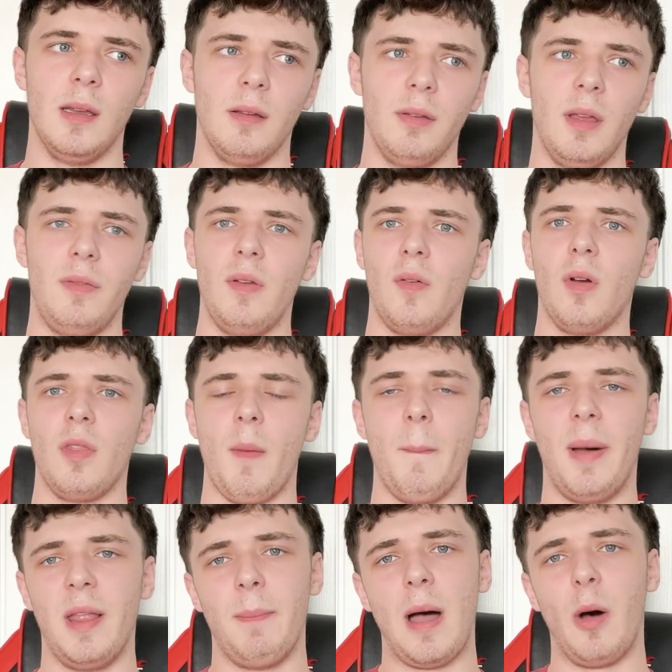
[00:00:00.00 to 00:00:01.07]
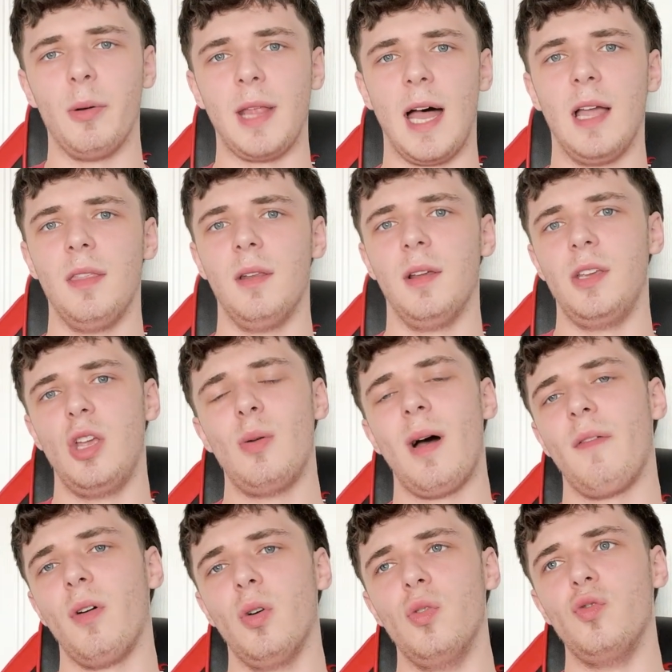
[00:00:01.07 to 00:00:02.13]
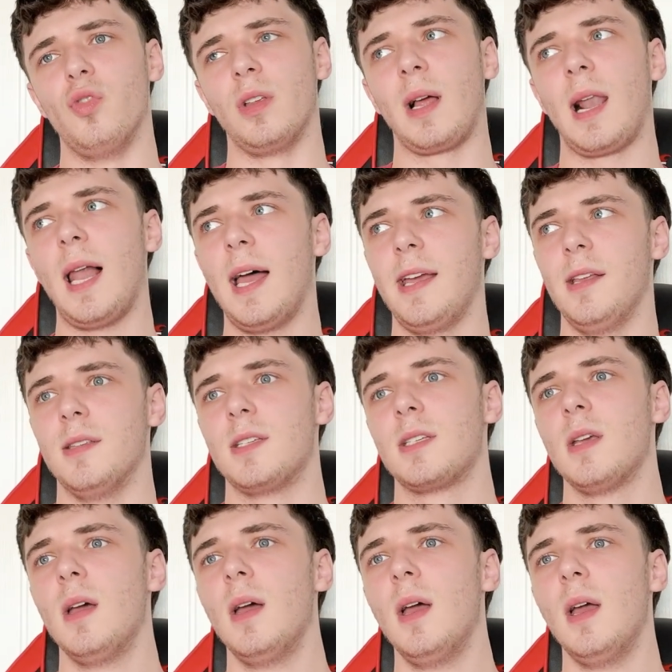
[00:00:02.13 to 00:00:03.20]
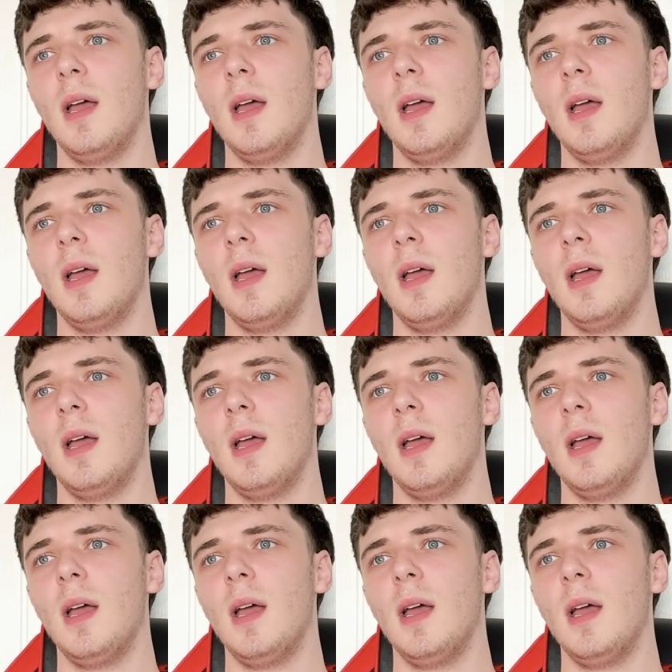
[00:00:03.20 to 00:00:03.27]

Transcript: If you've got the manpower to handle it, you have 100 clients.